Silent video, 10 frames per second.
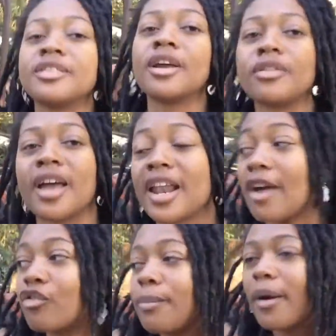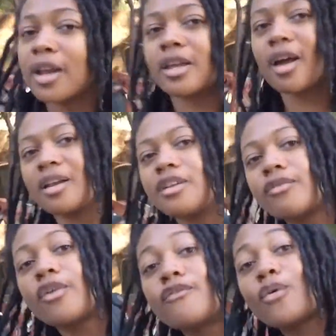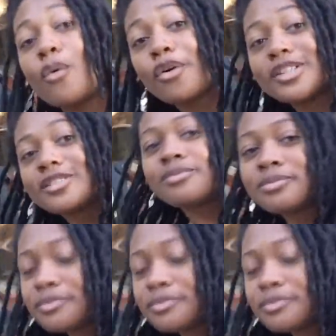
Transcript: in there that everybody kind of avoids.